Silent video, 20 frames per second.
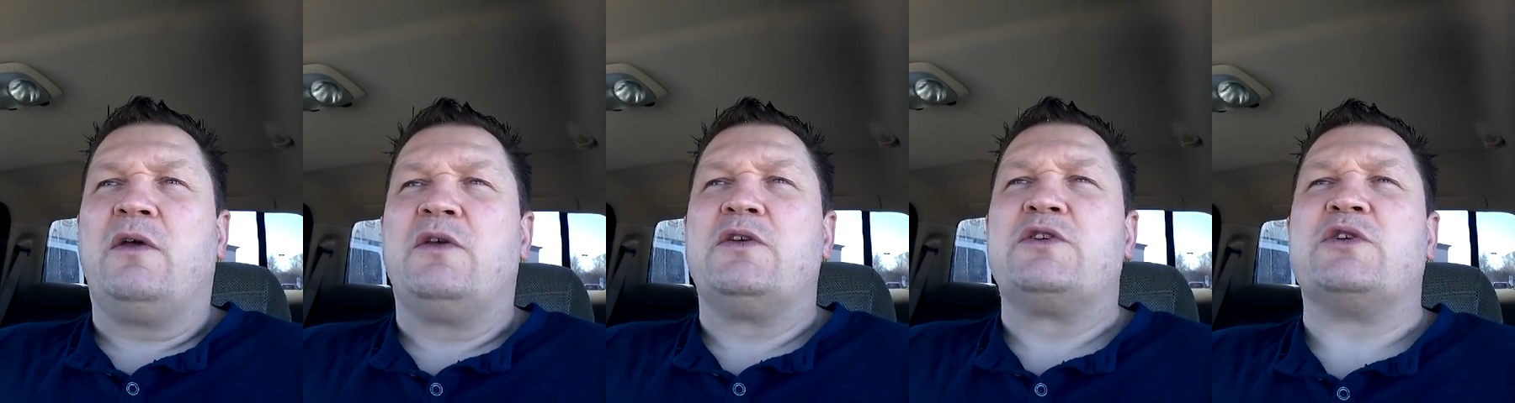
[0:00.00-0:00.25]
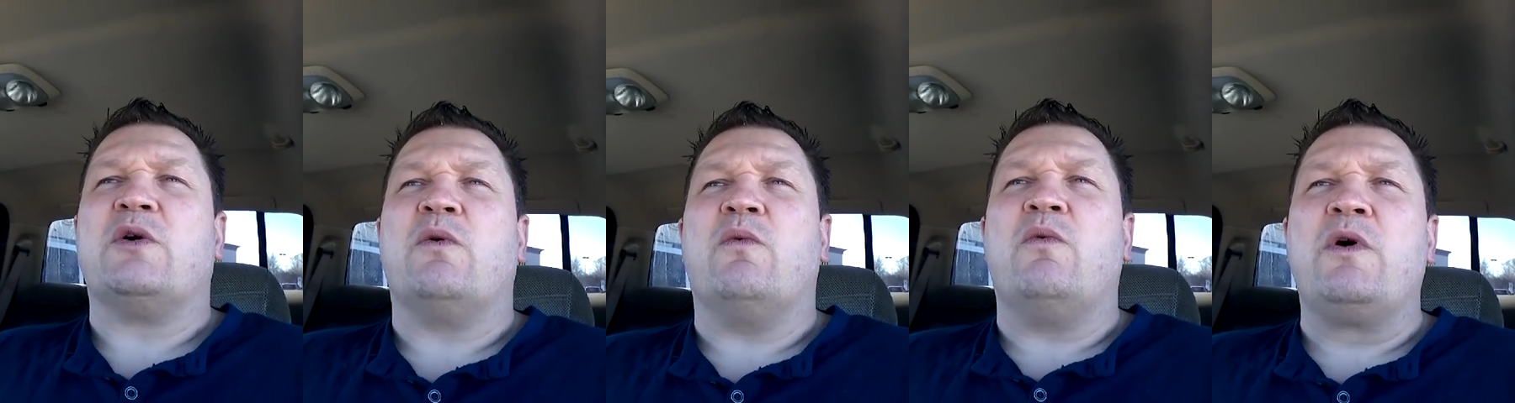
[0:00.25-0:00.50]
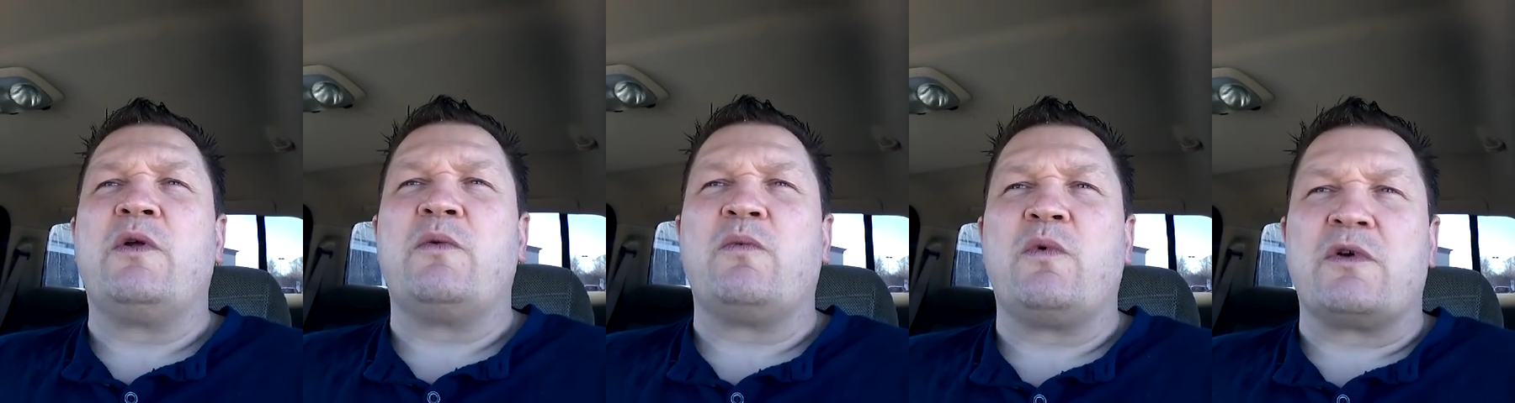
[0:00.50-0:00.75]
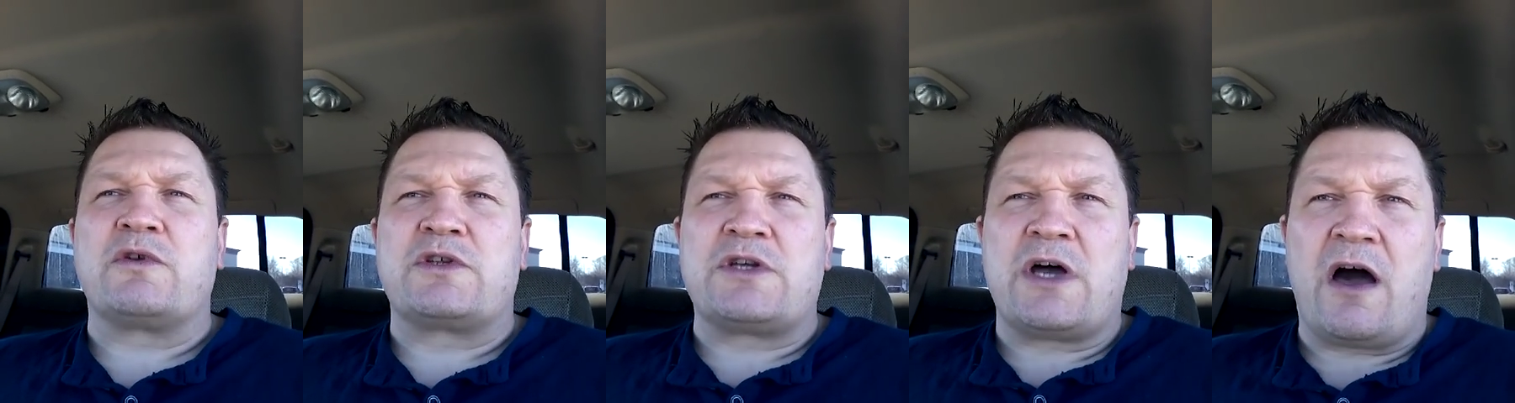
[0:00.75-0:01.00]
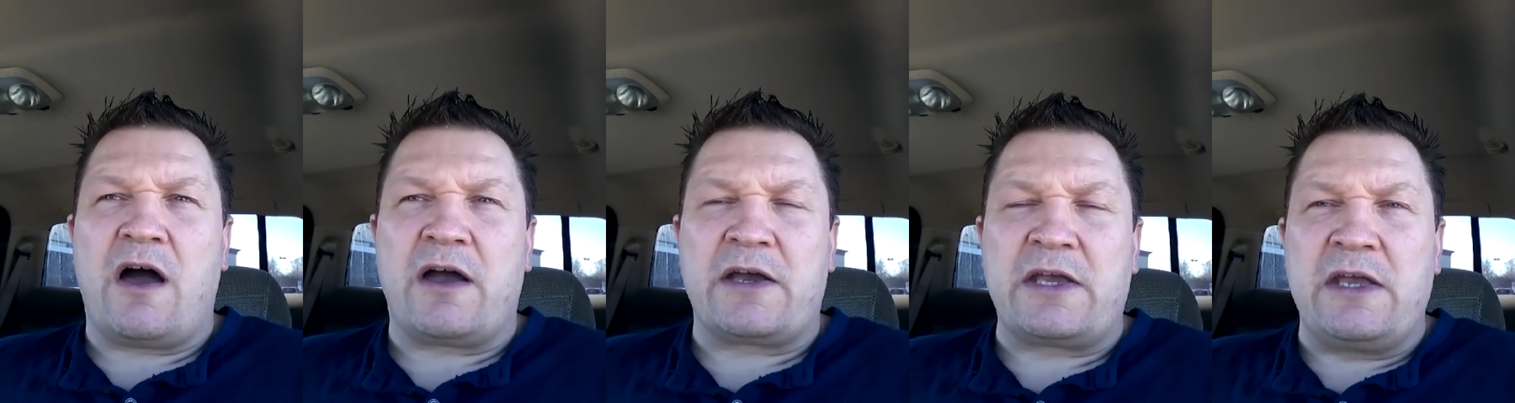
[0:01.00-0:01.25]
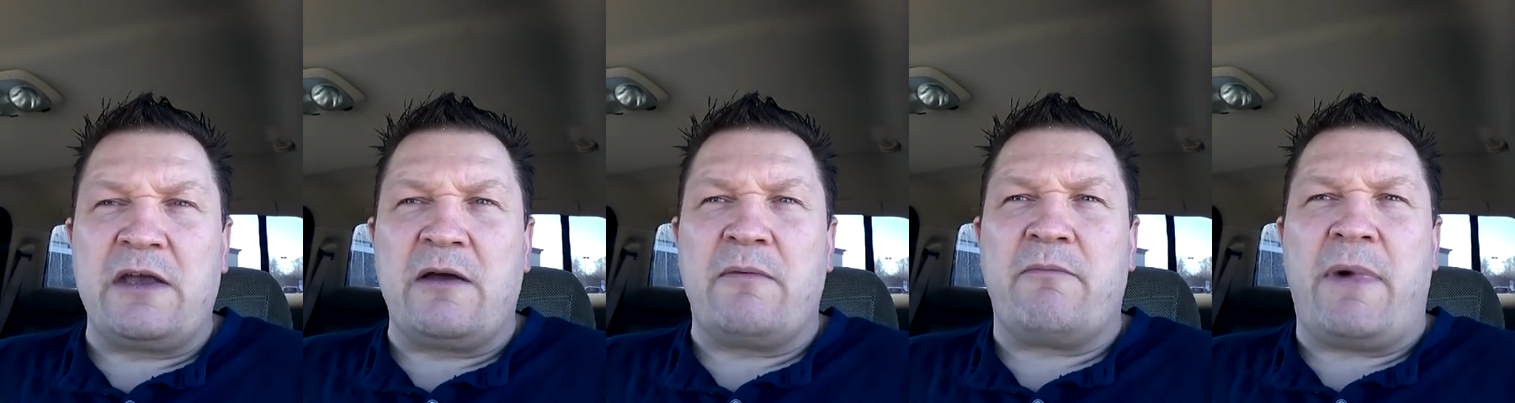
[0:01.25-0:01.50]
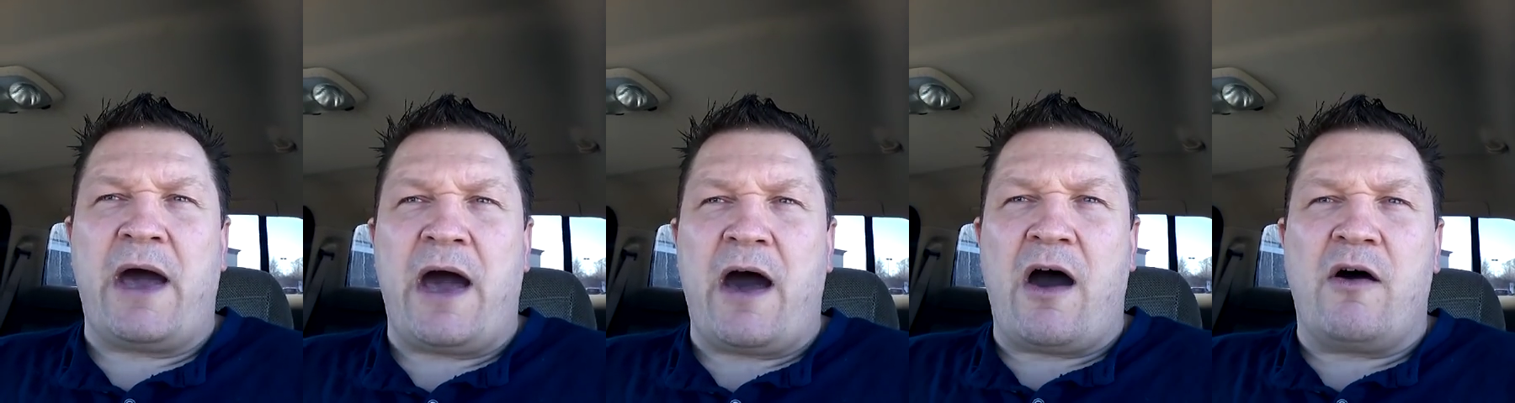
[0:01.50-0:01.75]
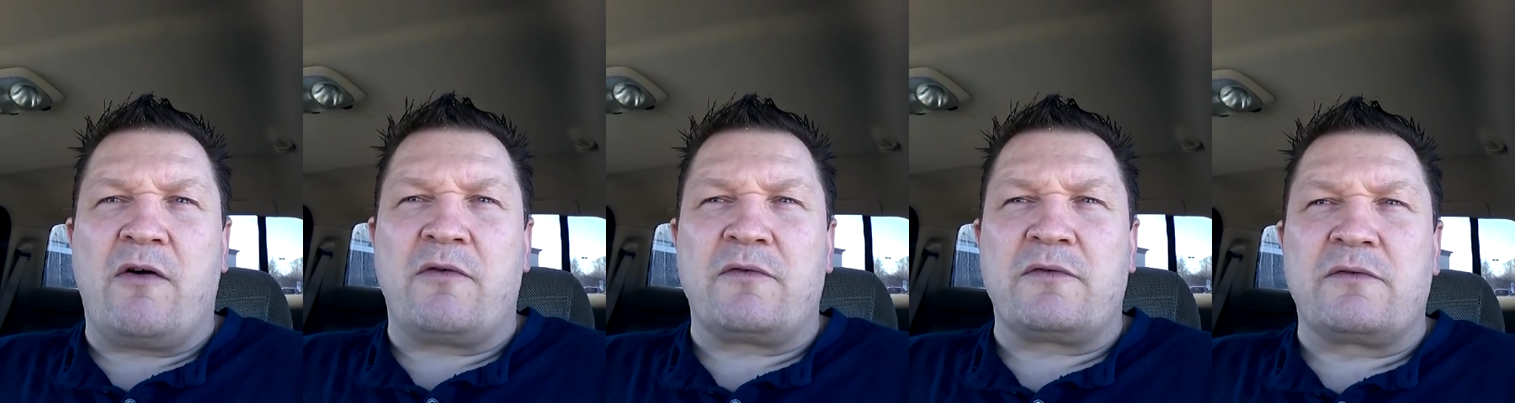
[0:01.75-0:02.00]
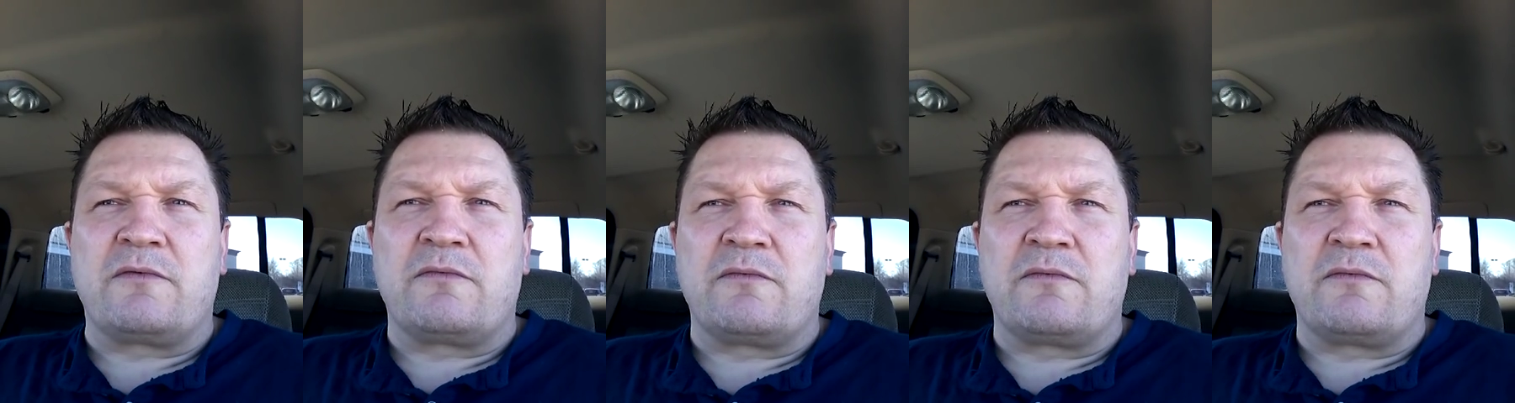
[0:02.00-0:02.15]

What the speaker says: So when we're talking about